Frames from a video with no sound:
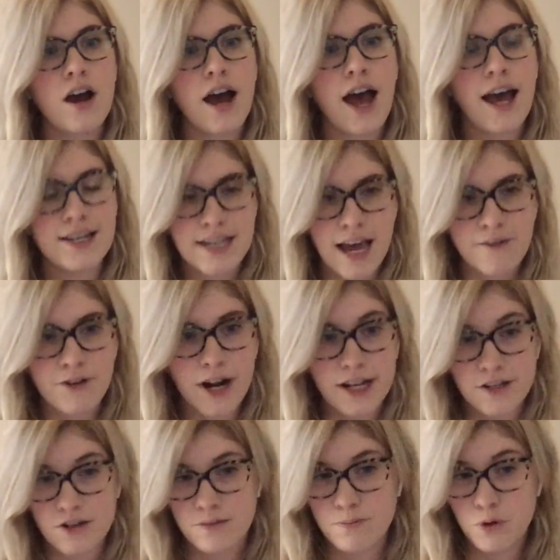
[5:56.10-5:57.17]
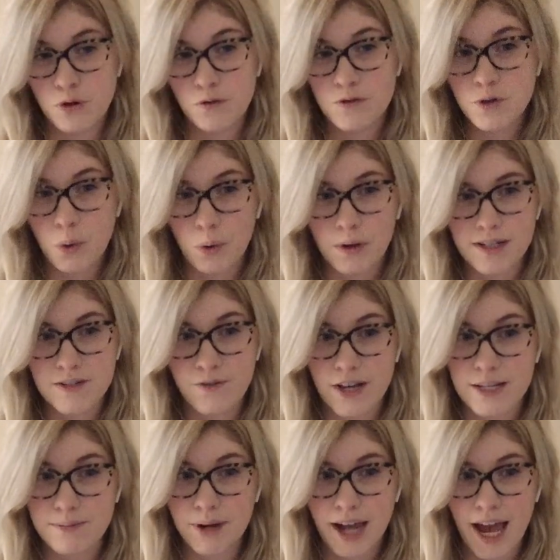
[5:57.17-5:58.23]
as advertisers moved towards
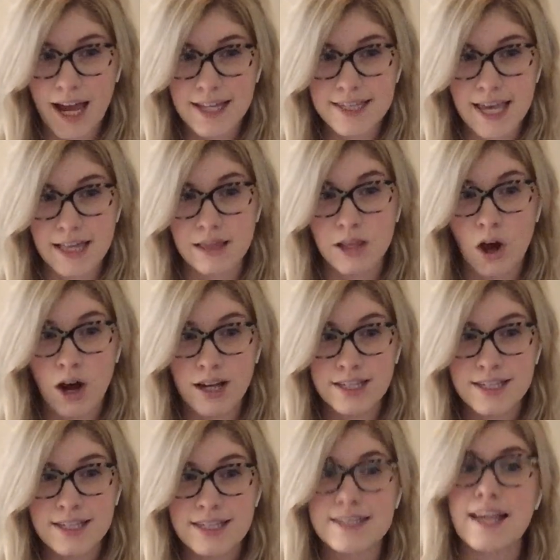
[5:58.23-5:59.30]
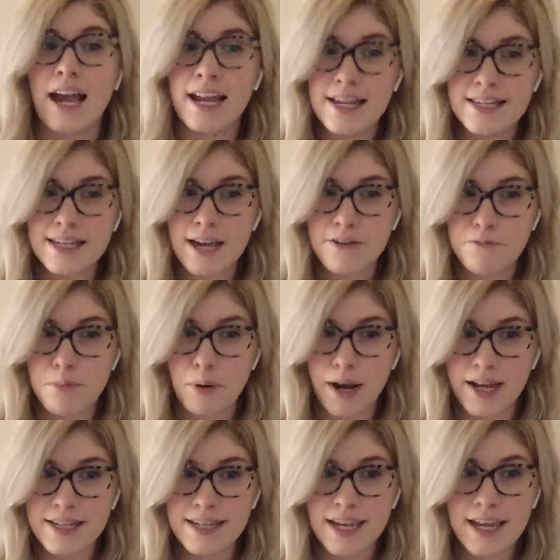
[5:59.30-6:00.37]
Facebook ads, they lost sight of
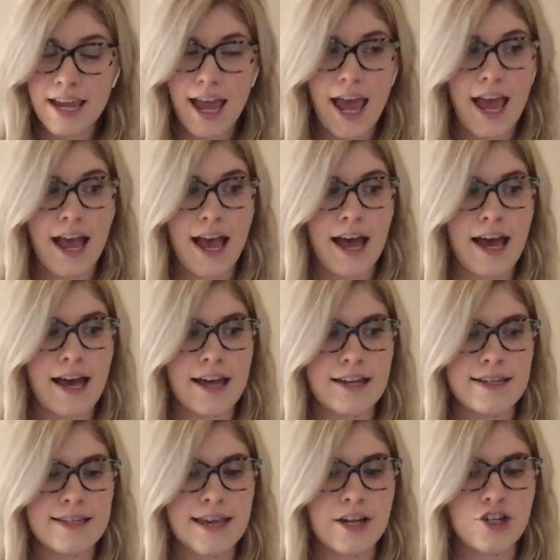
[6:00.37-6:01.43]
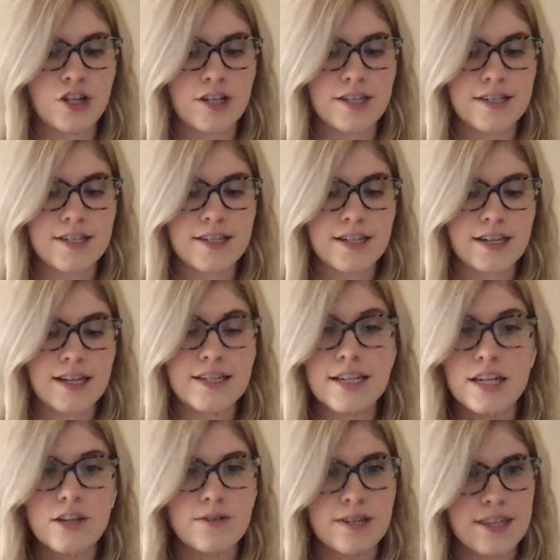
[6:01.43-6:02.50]
branding and they just continued to